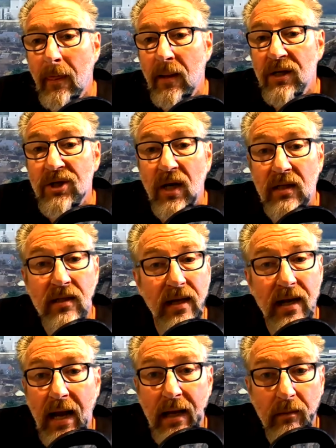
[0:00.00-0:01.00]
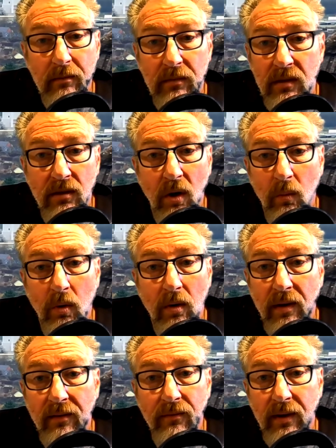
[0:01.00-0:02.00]
Just their names, not what
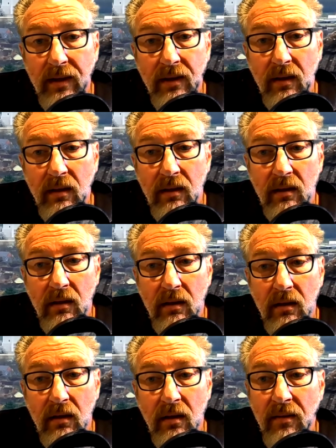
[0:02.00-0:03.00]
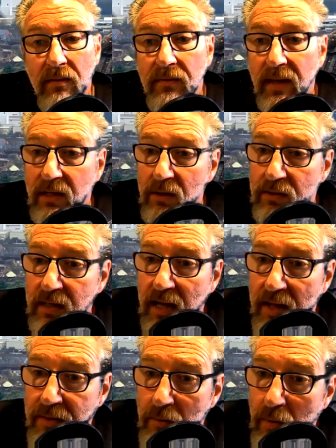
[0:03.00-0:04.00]
they've written. Thank you to
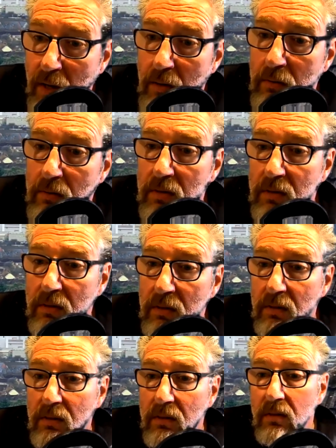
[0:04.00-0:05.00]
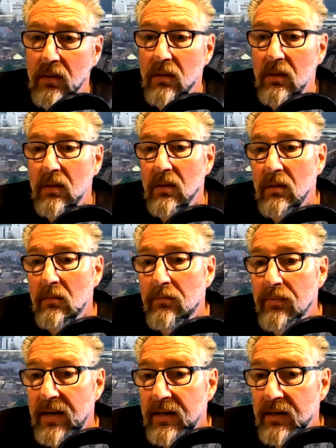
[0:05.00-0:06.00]
Heather Rose,
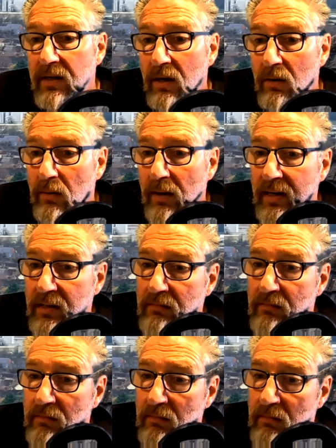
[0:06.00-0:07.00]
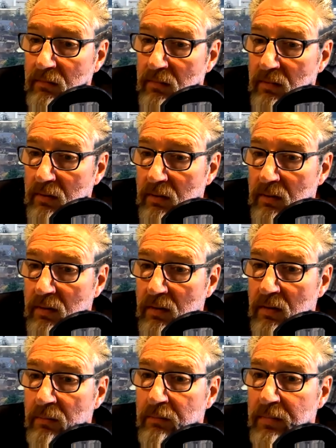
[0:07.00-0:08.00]
Brendan O'Regan,
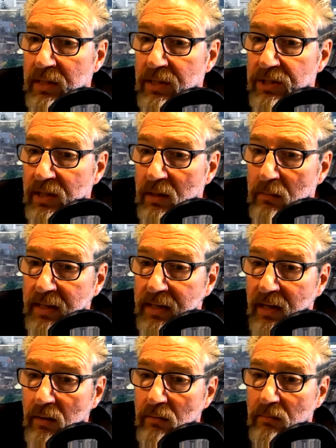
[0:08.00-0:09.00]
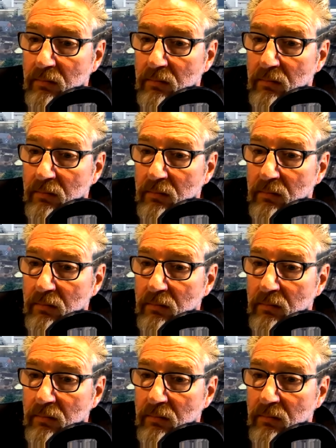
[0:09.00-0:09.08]
Michelle Meadow,